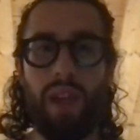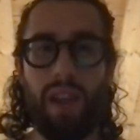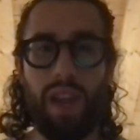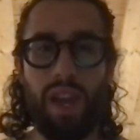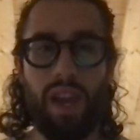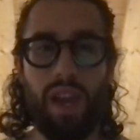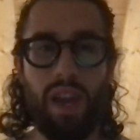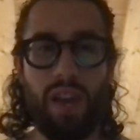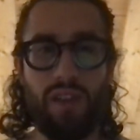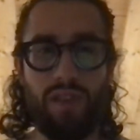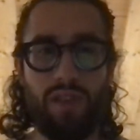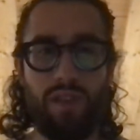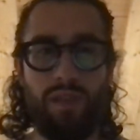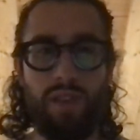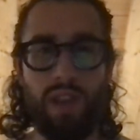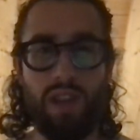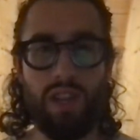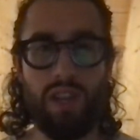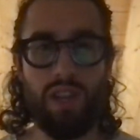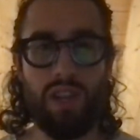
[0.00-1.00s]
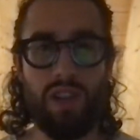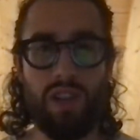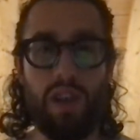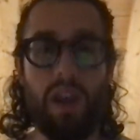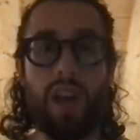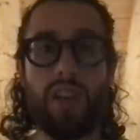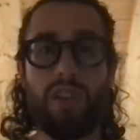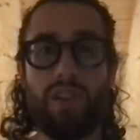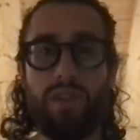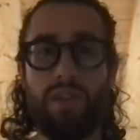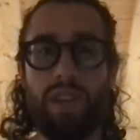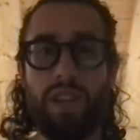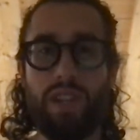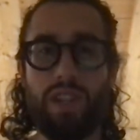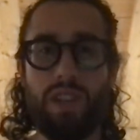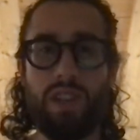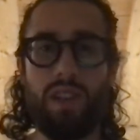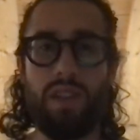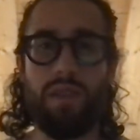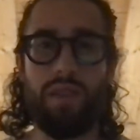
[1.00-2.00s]
contravention
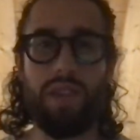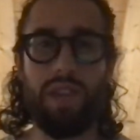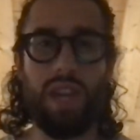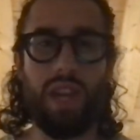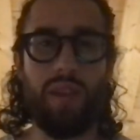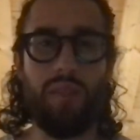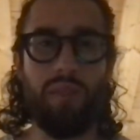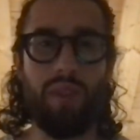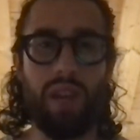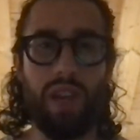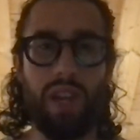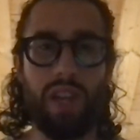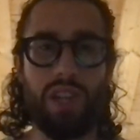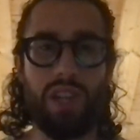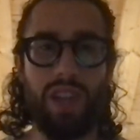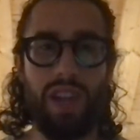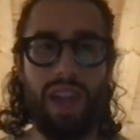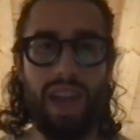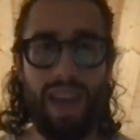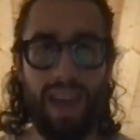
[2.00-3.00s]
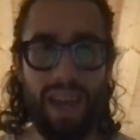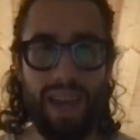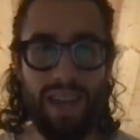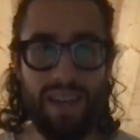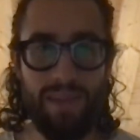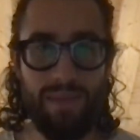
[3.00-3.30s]
of the Data Protection Act.